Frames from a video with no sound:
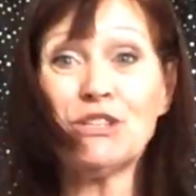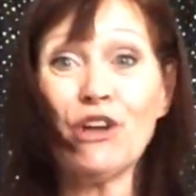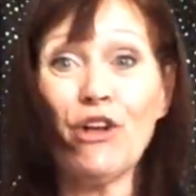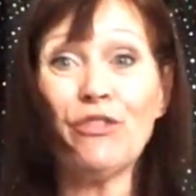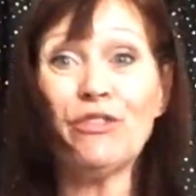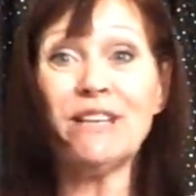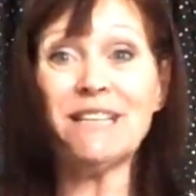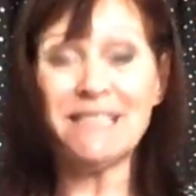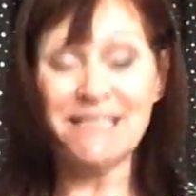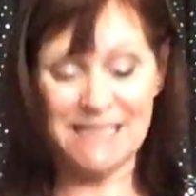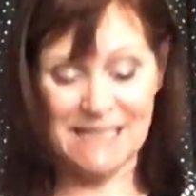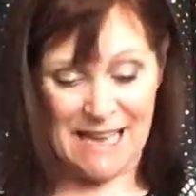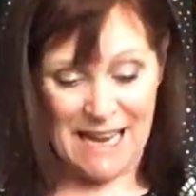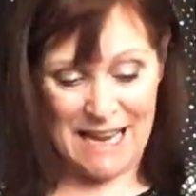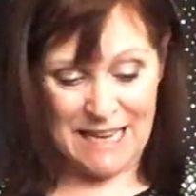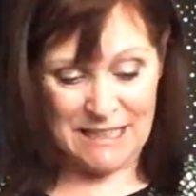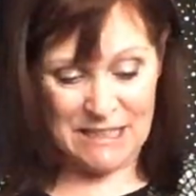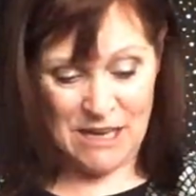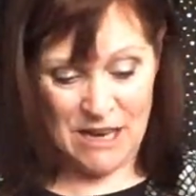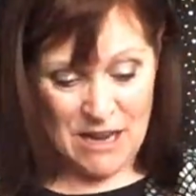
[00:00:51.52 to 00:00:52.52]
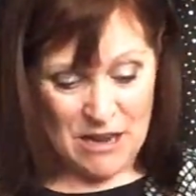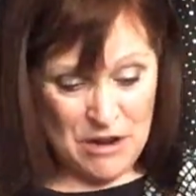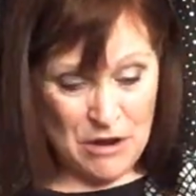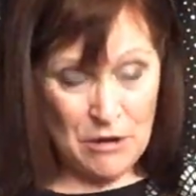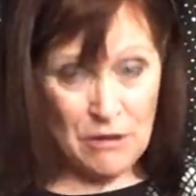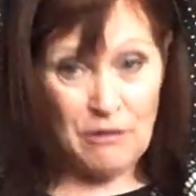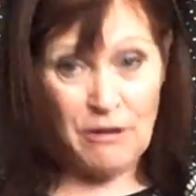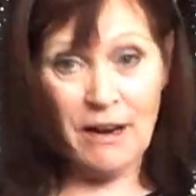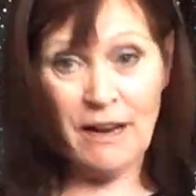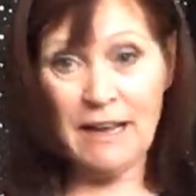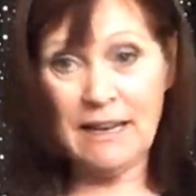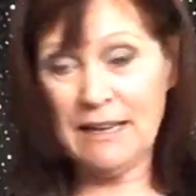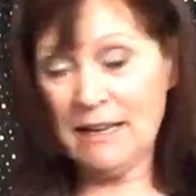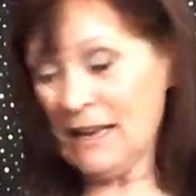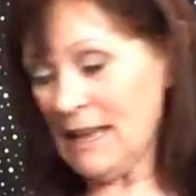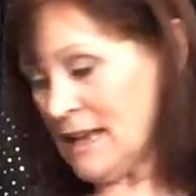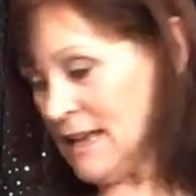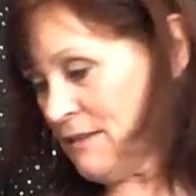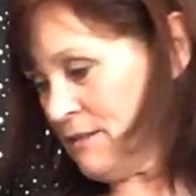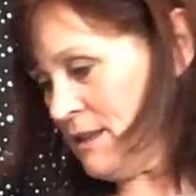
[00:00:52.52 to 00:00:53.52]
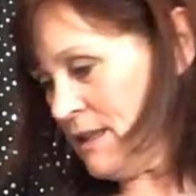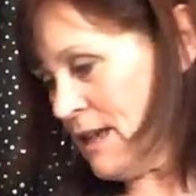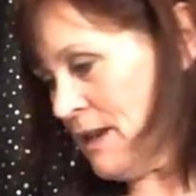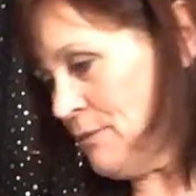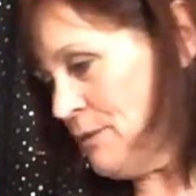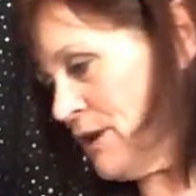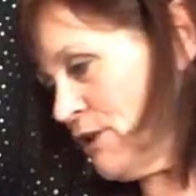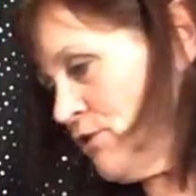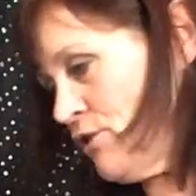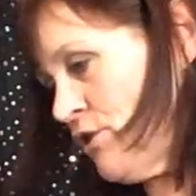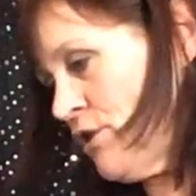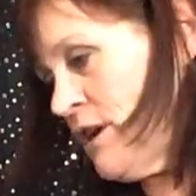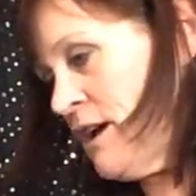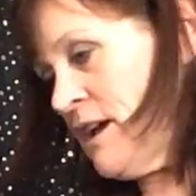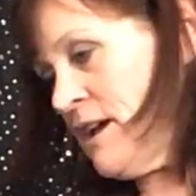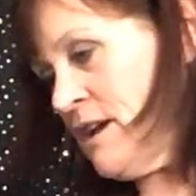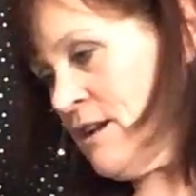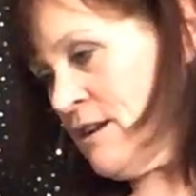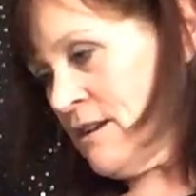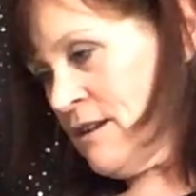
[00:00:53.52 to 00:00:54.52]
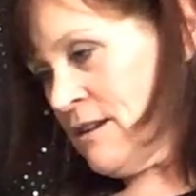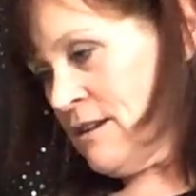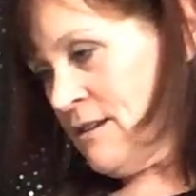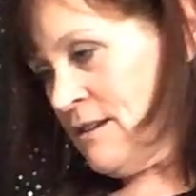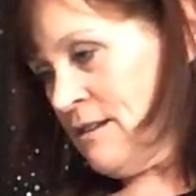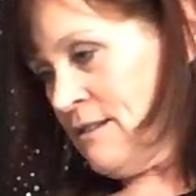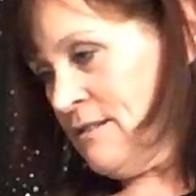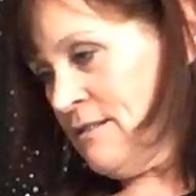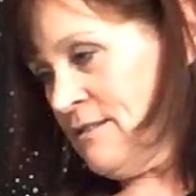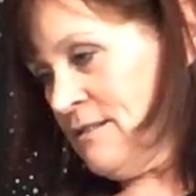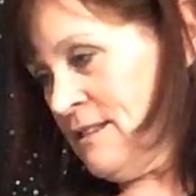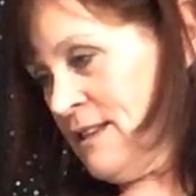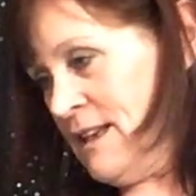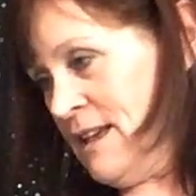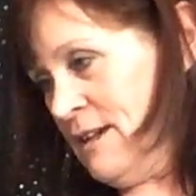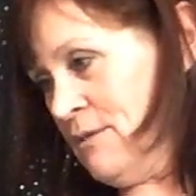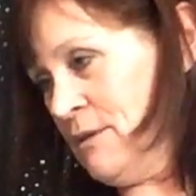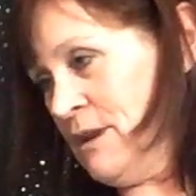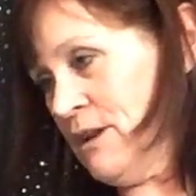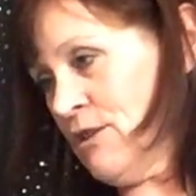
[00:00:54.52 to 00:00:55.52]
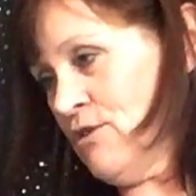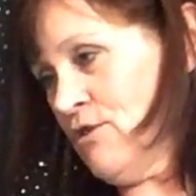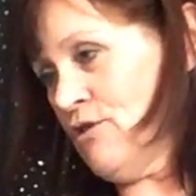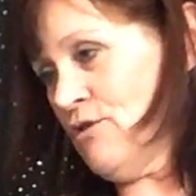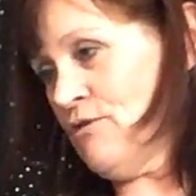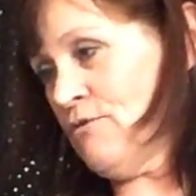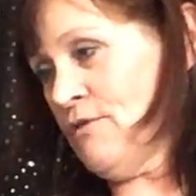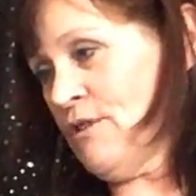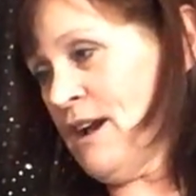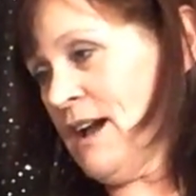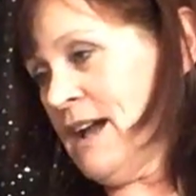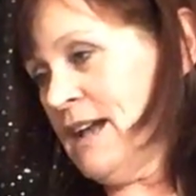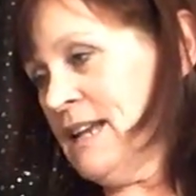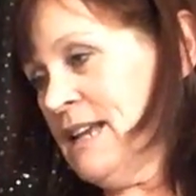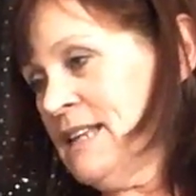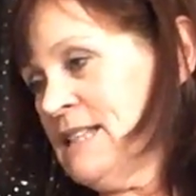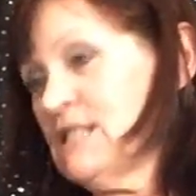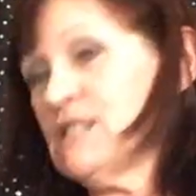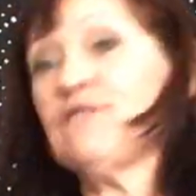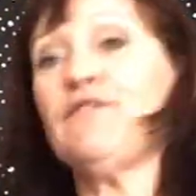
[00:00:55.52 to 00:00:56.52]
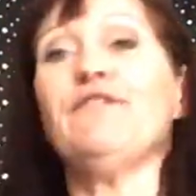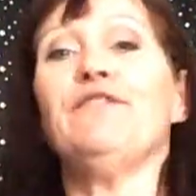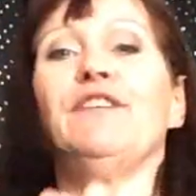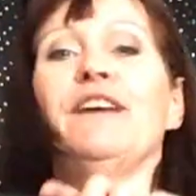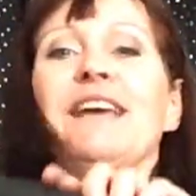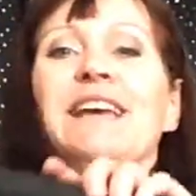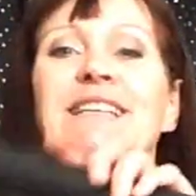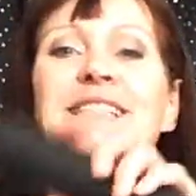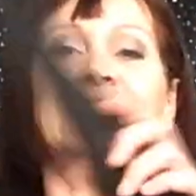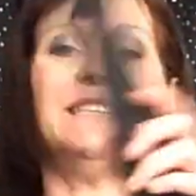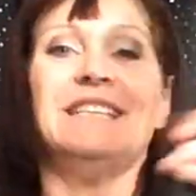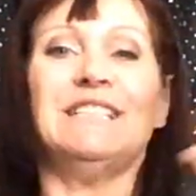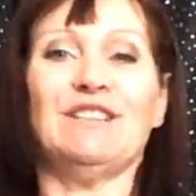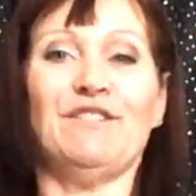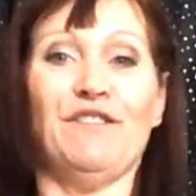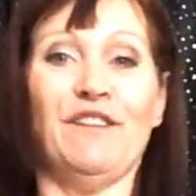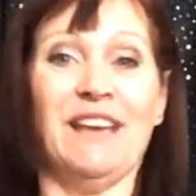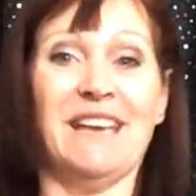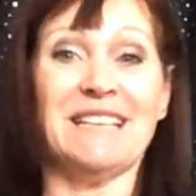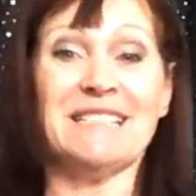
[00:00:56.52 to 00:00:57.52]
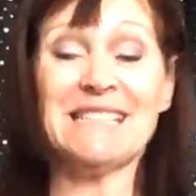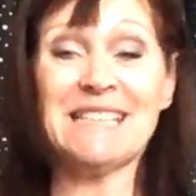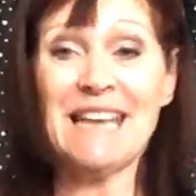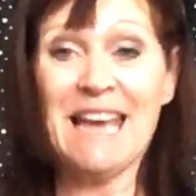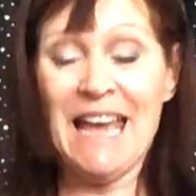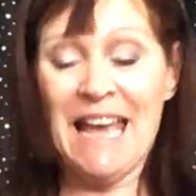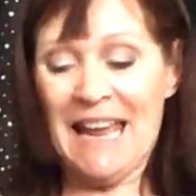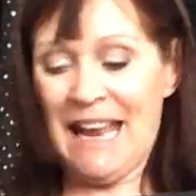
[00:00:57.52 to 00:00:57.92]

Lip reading: it on this side. Right, there we go. There we go, right, it's fixed, it's fixed.